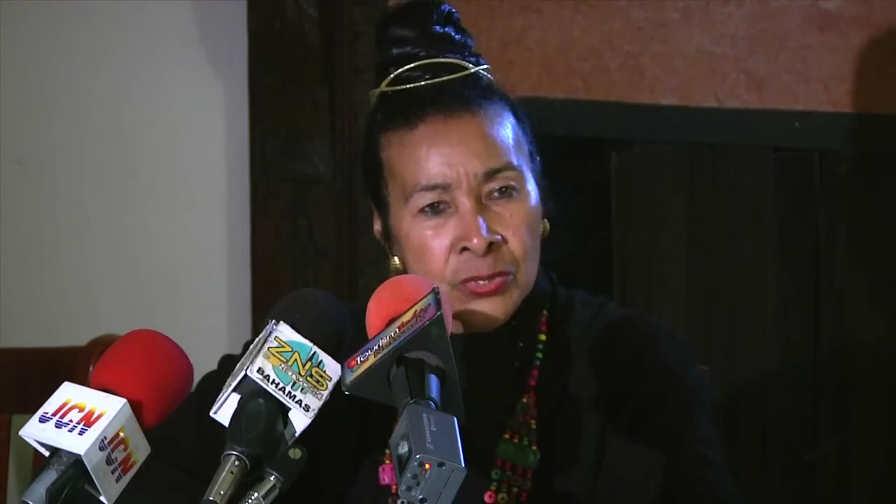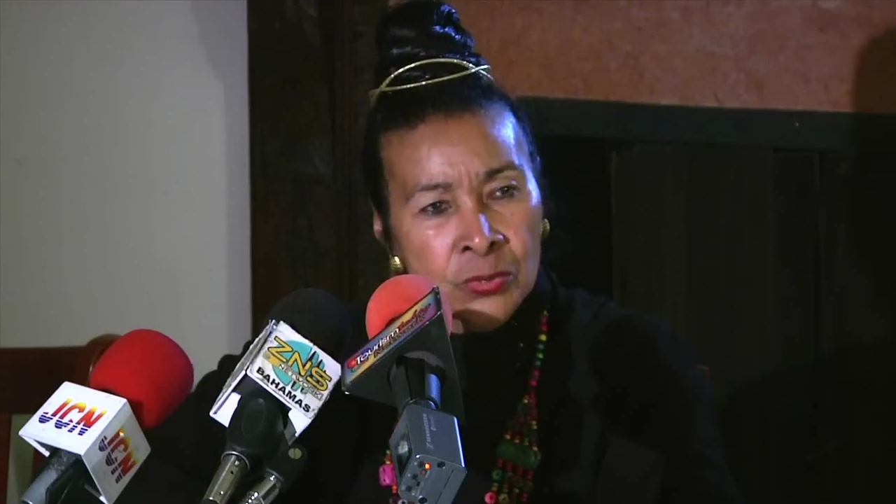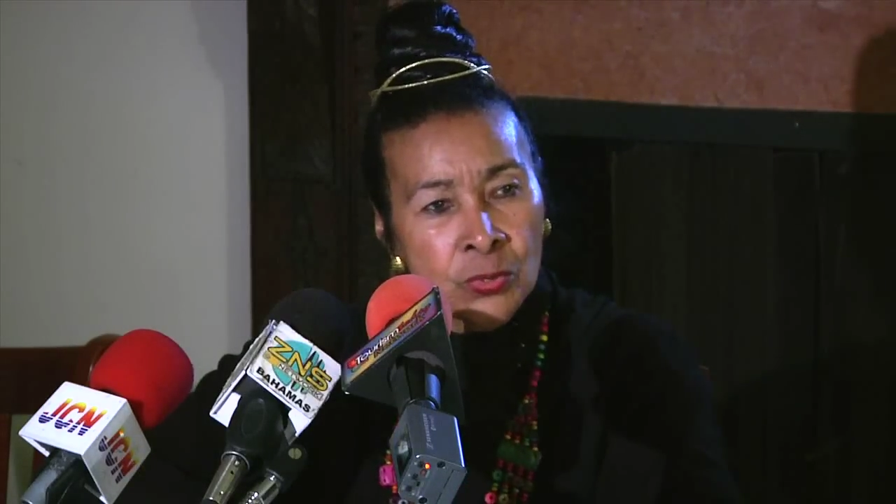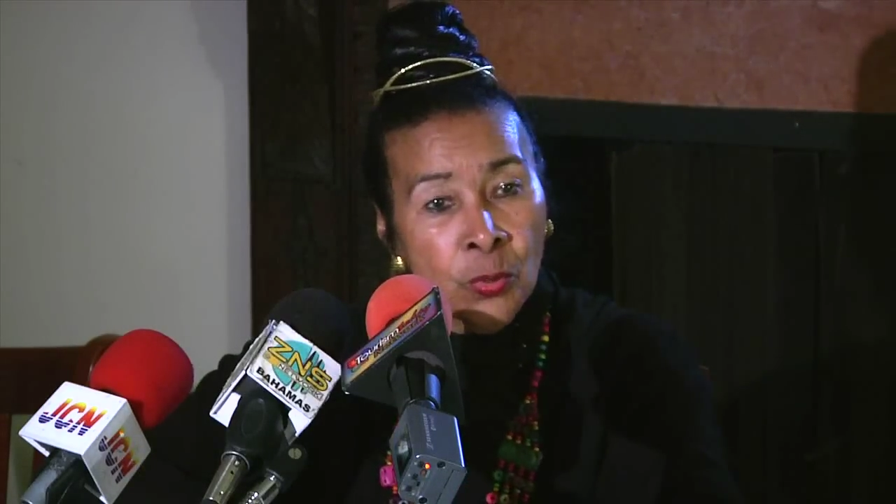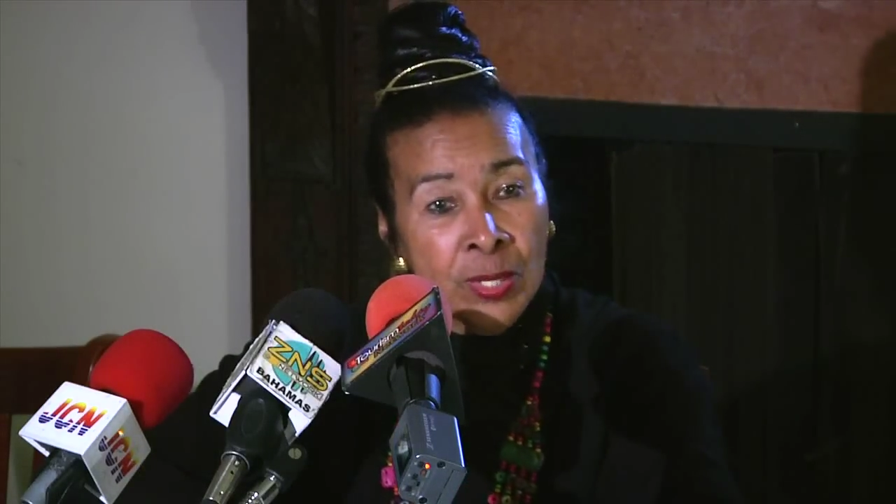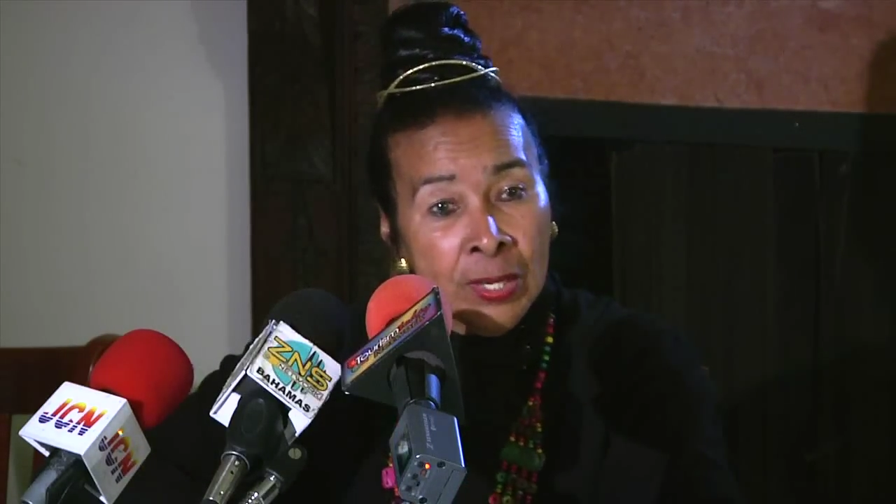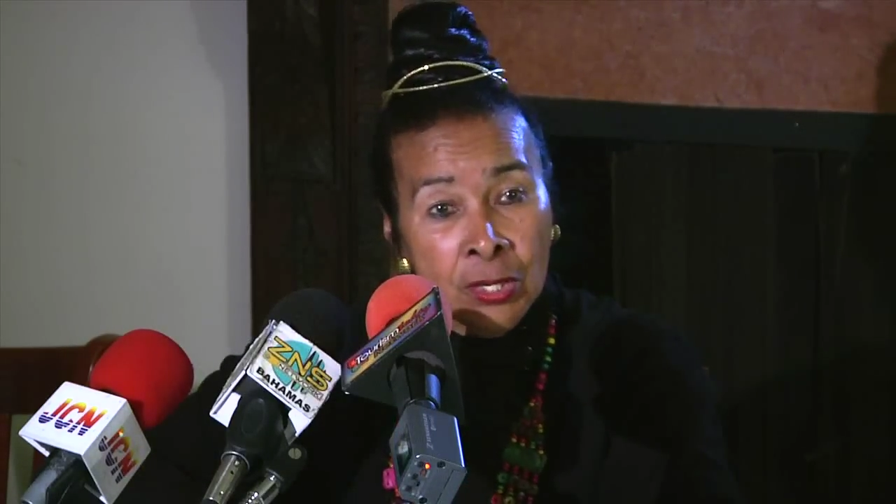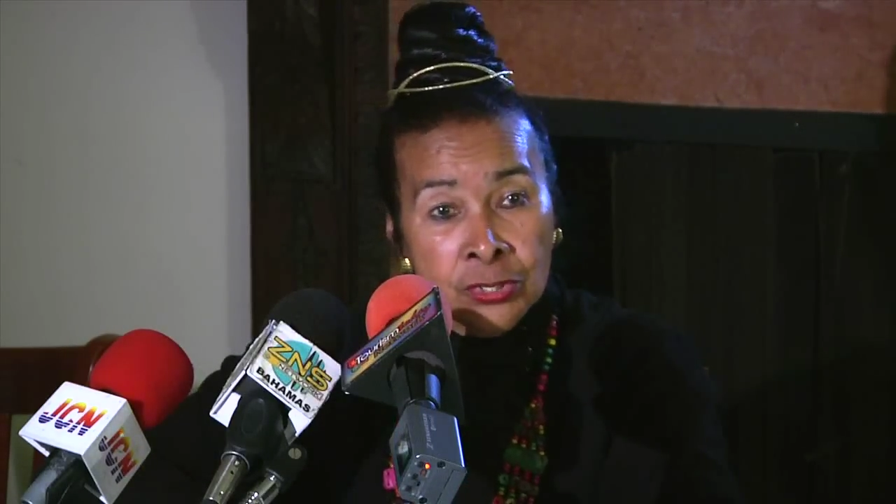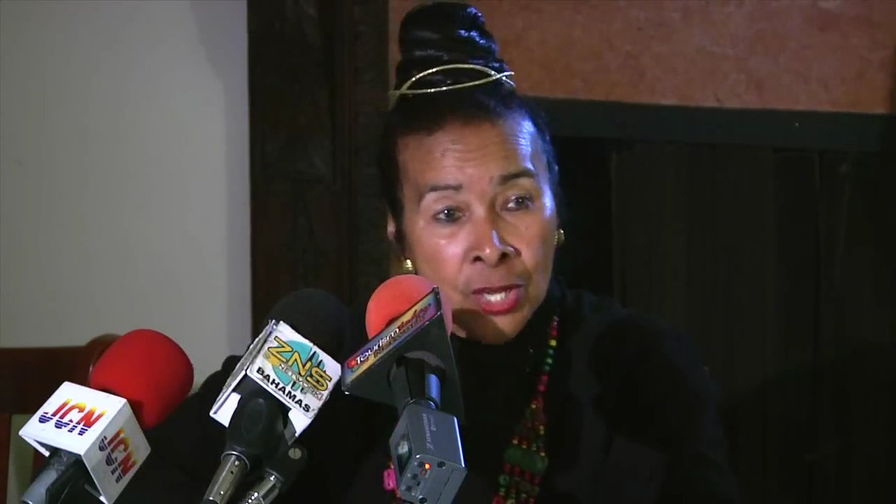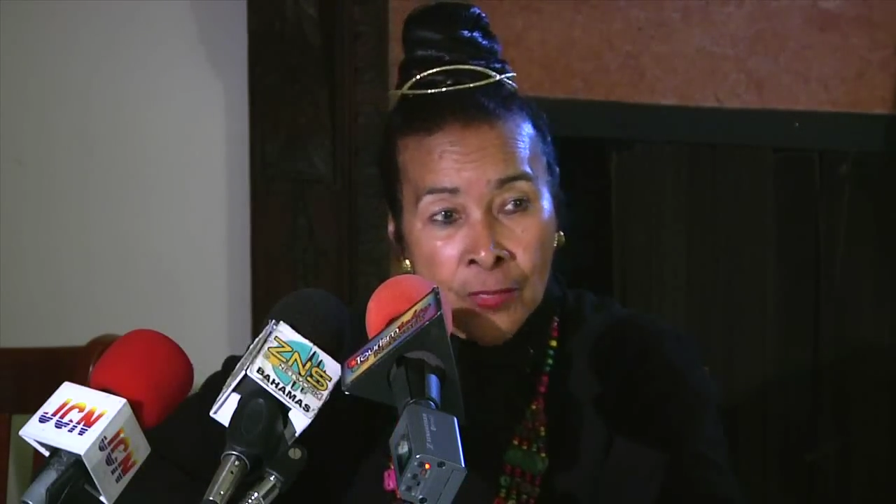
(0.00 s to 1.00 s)
who
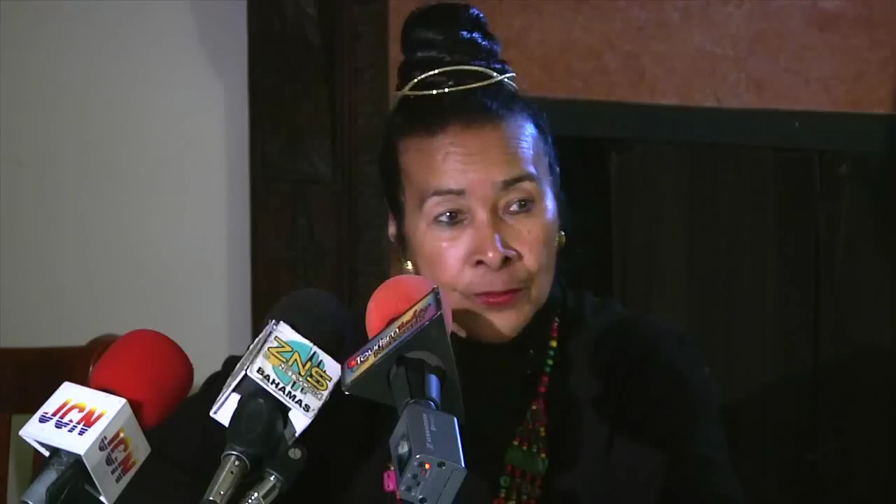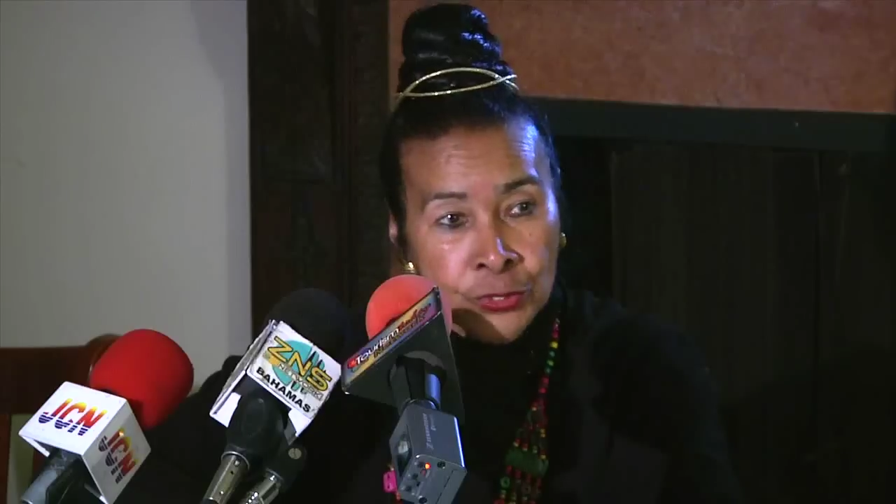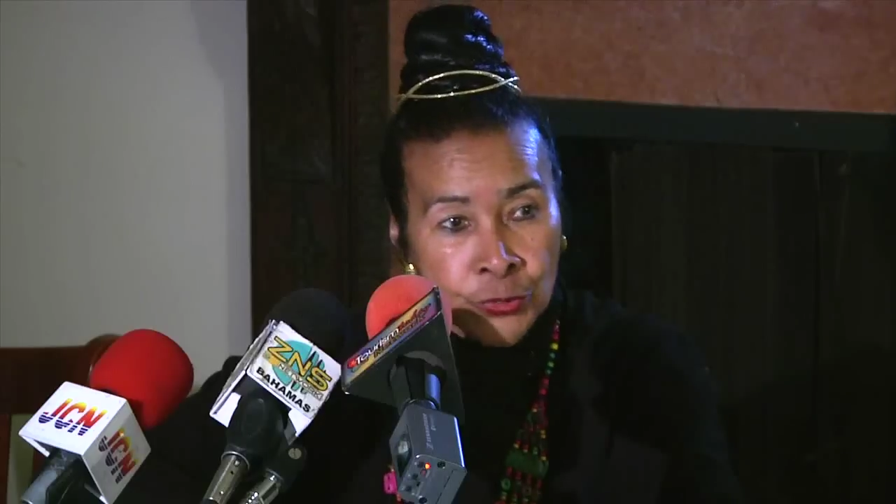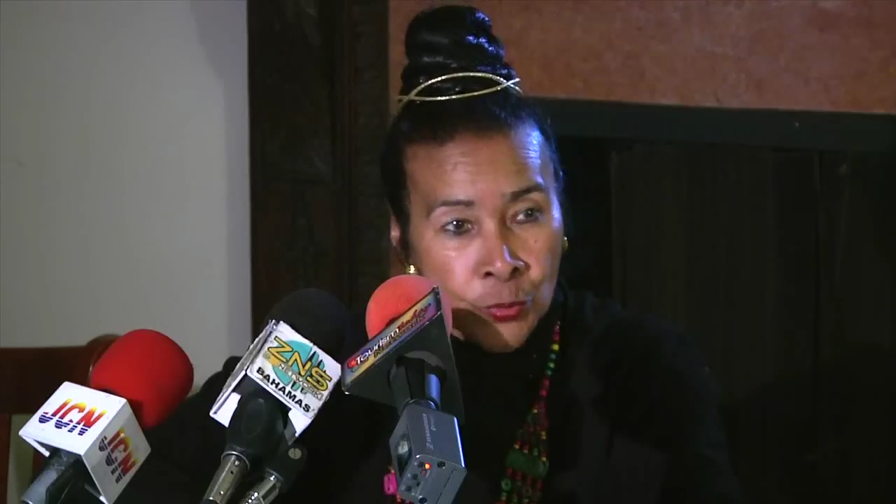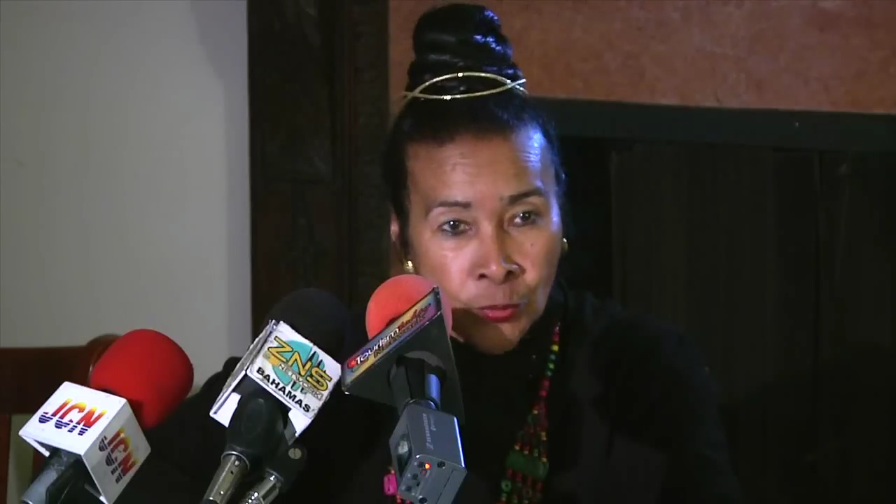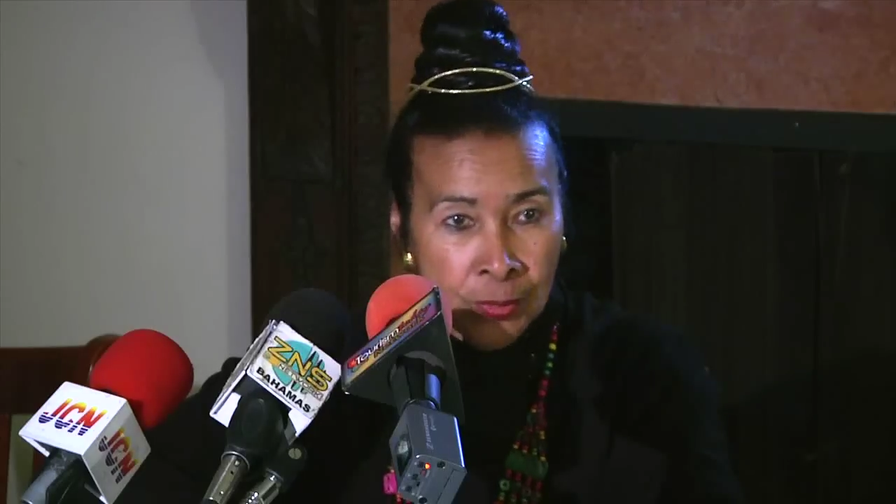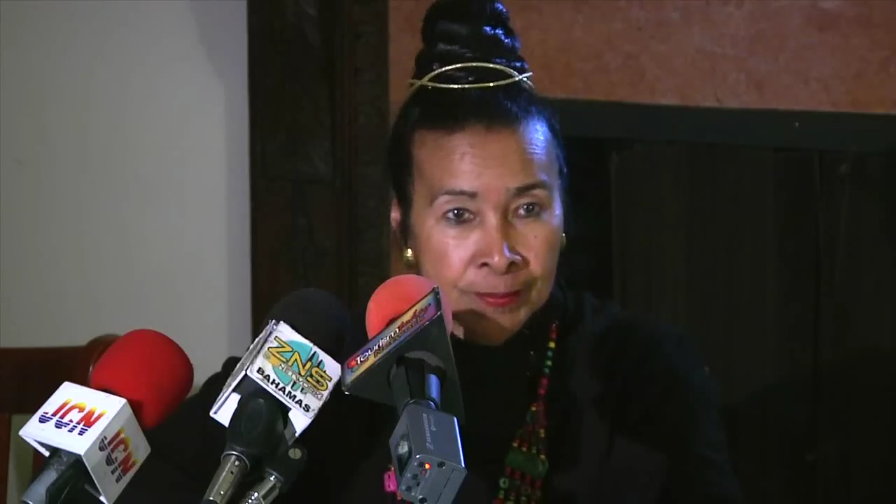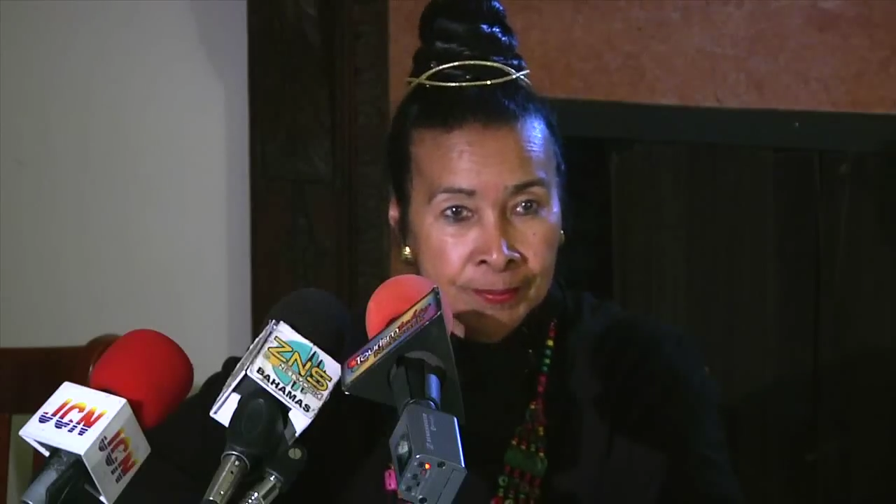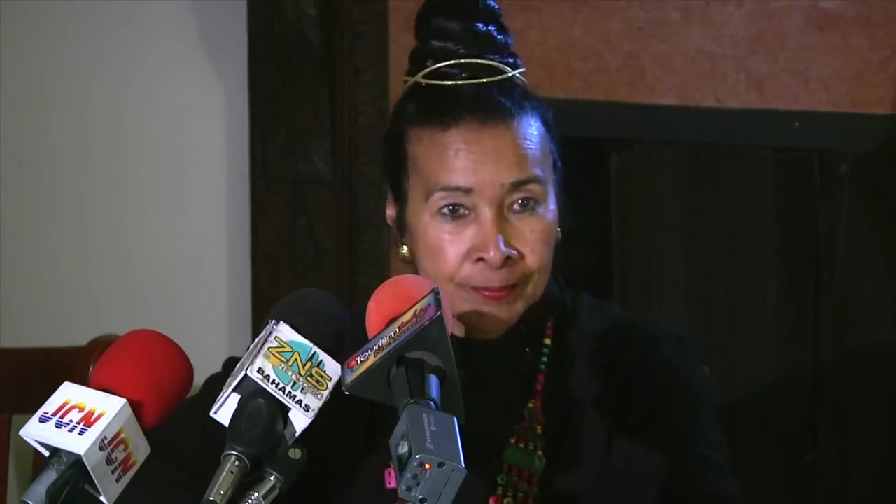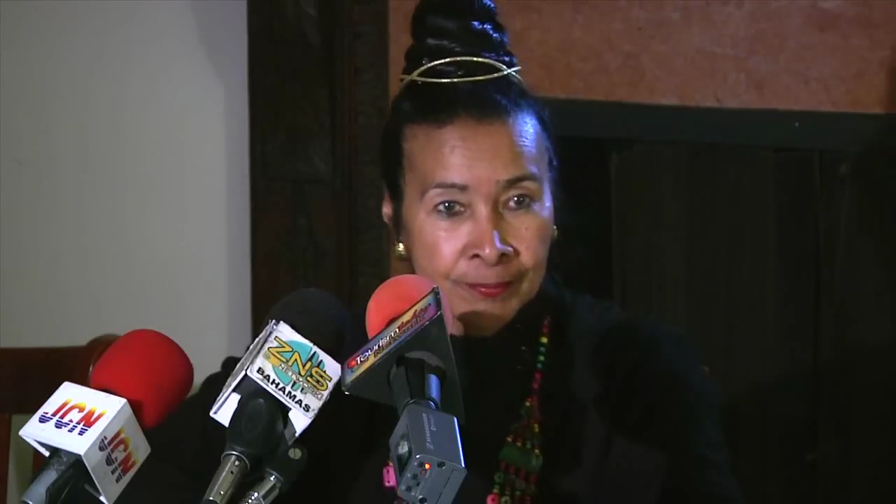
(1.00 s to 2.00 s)
quelled the storm?"